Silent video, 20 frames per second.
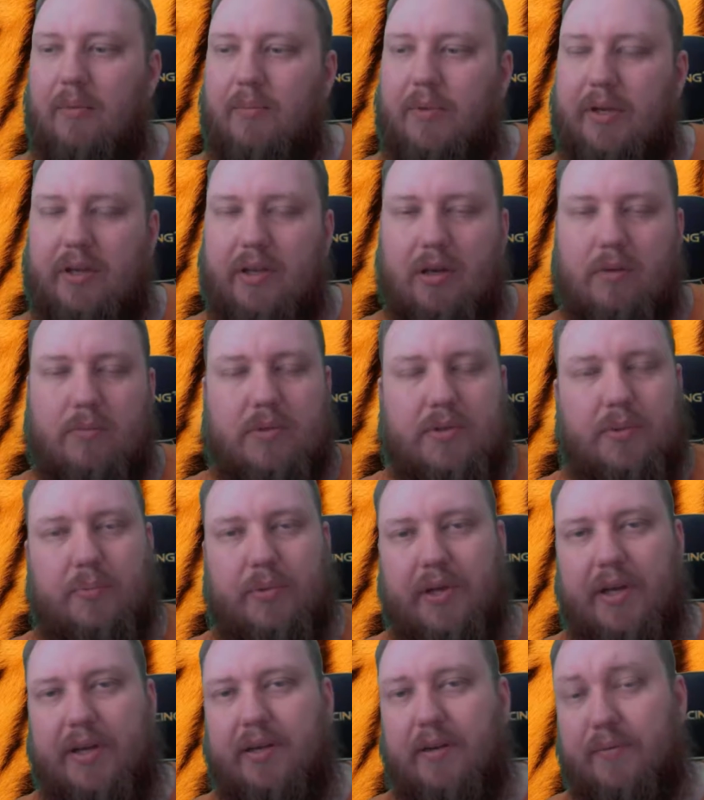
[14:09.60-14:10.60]
Being able to
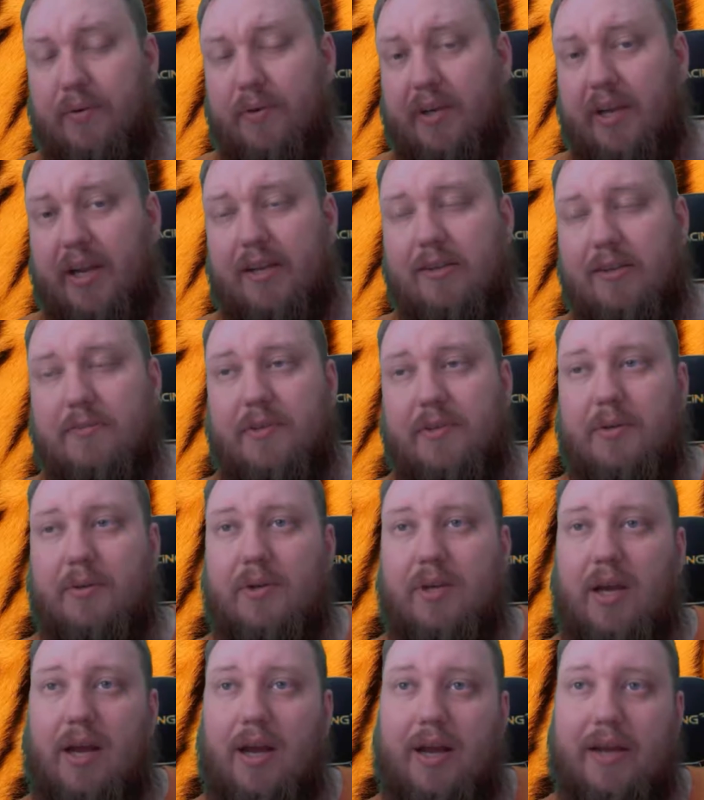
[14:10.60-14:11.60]
play different games with
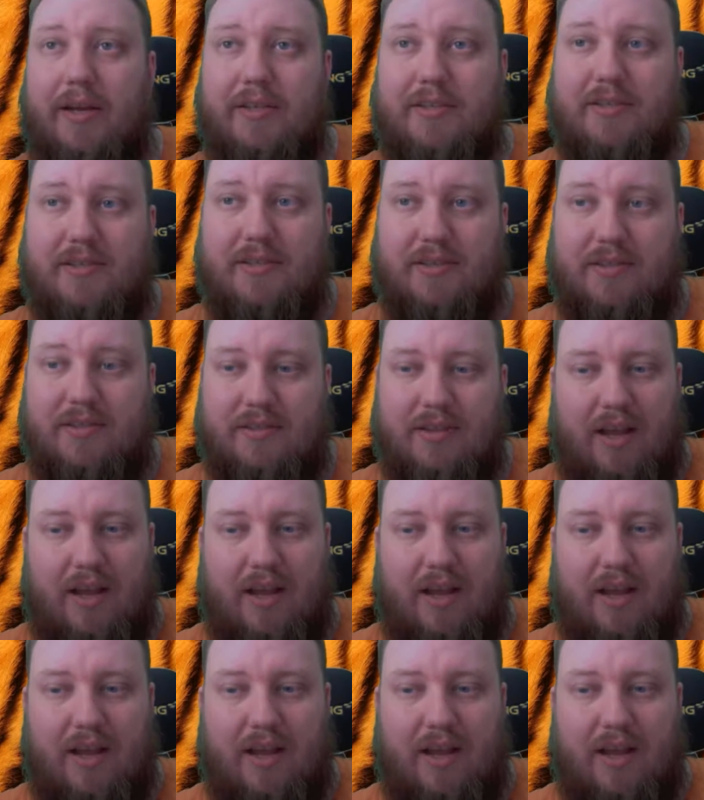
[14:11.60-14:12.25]
you guys,